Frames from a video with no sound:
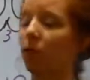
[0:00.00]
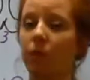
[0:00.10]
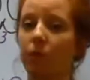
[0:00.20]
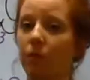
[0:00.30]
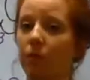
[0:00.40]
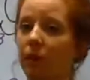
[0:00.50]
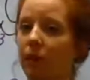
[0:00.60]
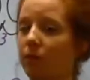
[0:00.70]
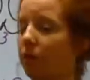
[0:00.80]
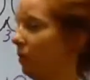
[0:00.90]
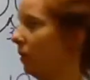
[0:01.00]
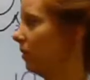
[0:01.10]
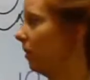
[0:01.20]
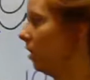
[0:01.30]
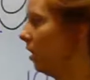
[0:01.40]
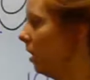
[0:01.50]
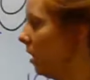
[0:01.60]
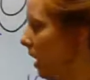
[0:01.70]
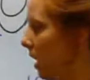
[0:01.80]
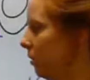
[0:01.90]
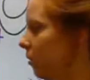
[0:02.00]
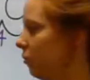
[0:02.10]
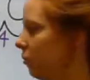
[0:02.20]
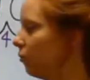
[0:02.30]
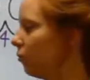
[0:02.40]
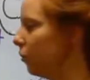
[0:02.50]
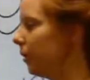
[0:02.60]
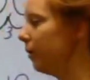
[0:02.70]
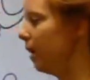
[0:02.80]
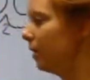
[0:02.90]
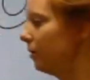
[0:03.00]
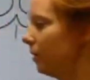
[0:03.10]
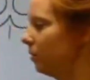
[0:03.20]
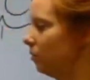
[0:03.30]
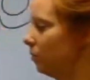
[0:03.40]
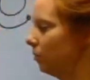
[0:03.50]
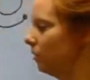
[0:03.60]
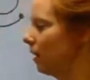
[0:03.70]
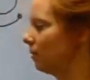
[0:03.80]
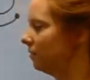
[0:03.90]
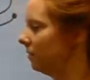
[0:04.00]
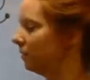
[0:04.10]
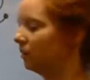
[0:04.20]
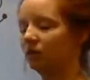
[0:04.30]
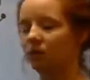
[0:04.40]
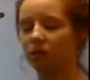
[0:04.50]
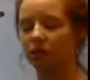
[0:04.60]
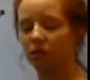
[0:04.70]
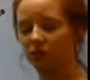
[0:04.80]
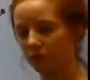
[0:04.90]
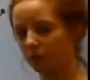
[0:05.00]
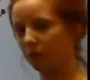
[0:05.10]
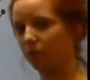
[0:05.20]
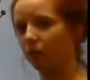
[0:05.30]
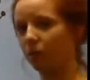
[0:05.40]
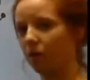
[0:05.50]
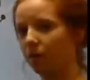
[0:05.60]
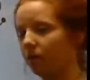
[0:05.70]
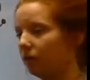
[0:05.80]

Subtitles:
number to the left of it, and you just rewrite your decimal times 10 to the number of hops that